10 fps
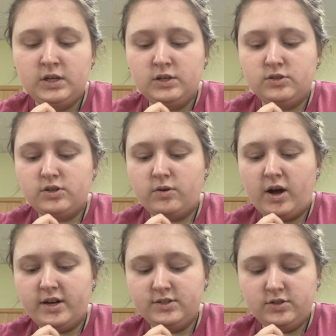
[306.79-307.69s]
So
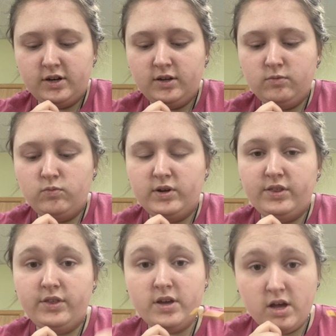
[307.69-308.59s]
I started
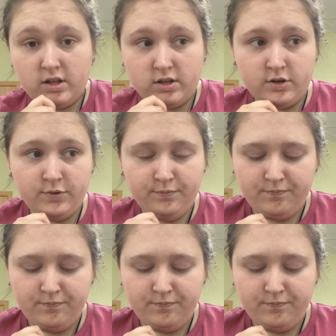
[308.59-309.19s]
with the yellow